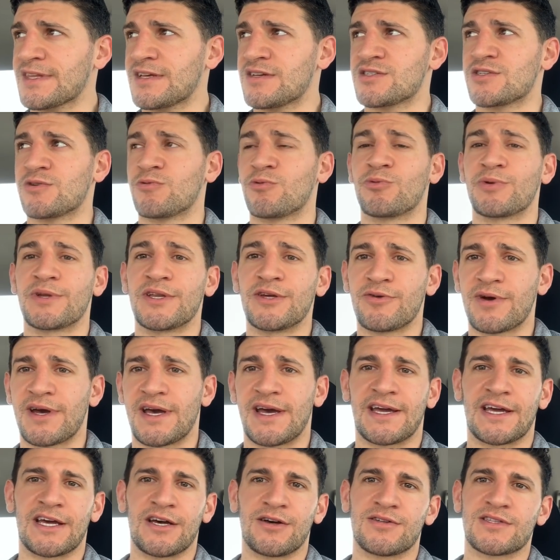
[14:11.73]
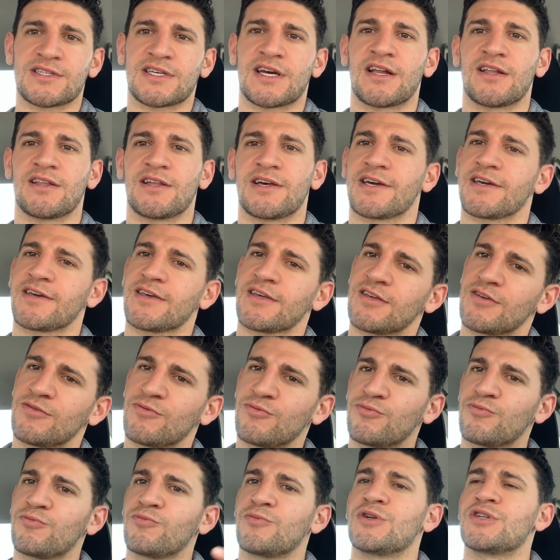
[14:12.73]
So when we do hang out, it's kind of like
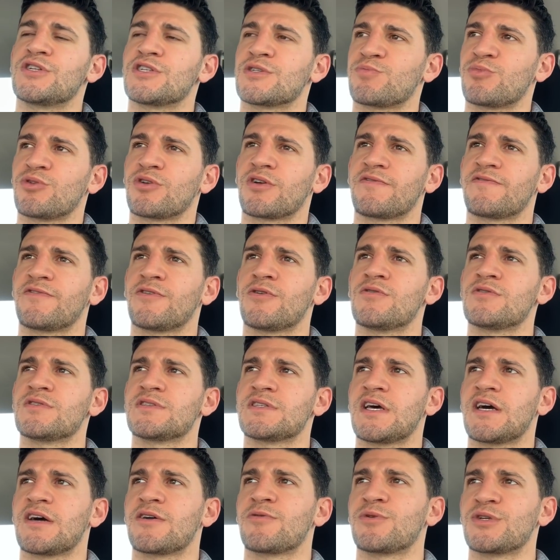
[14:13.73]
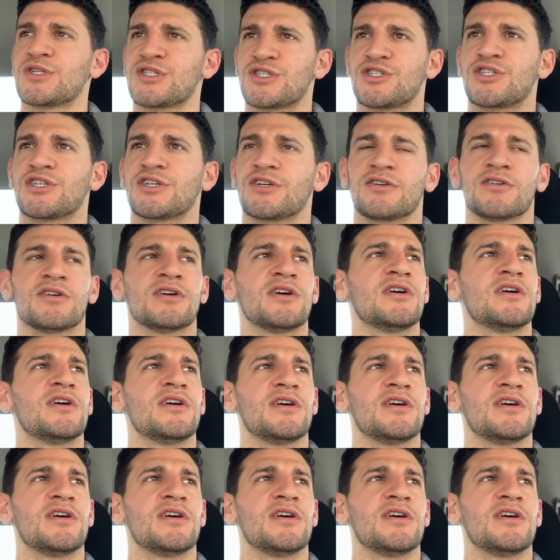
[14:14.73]
we just put our phones down and we just chill.